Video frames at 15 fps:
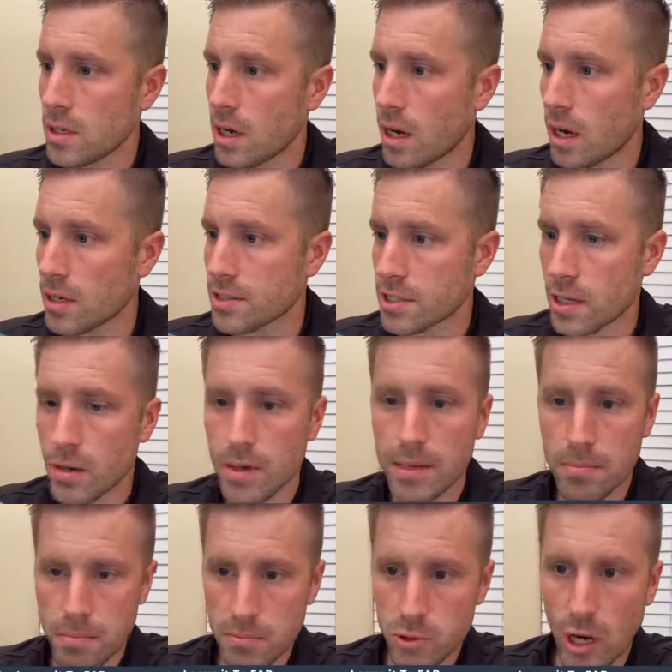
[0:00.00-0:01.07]
to go
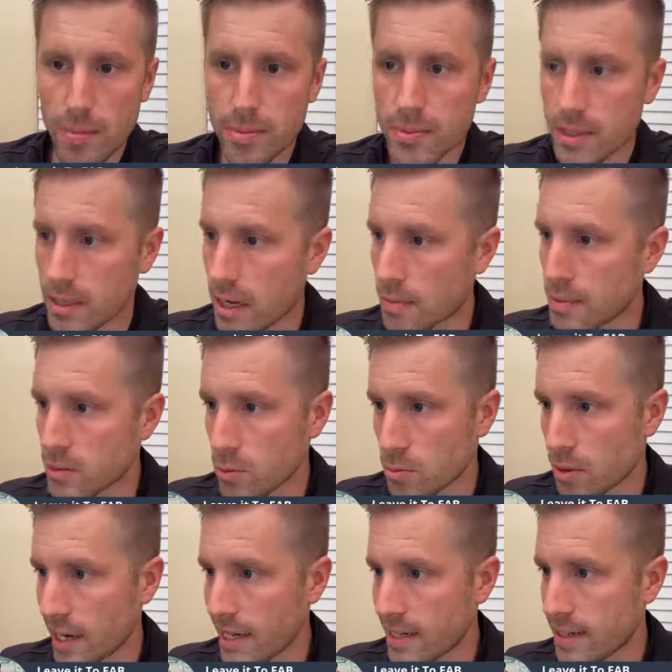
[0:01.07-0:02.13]
in. Drop them in the comments. We'll
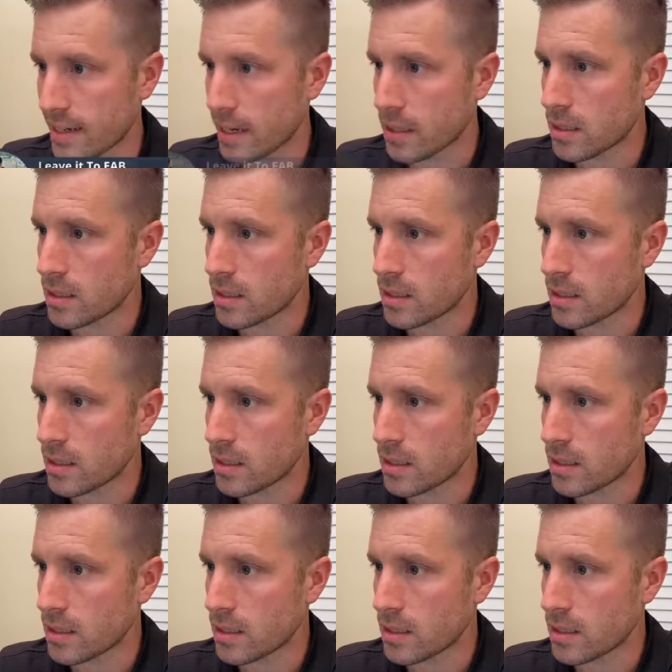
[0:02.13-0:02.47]
break it down.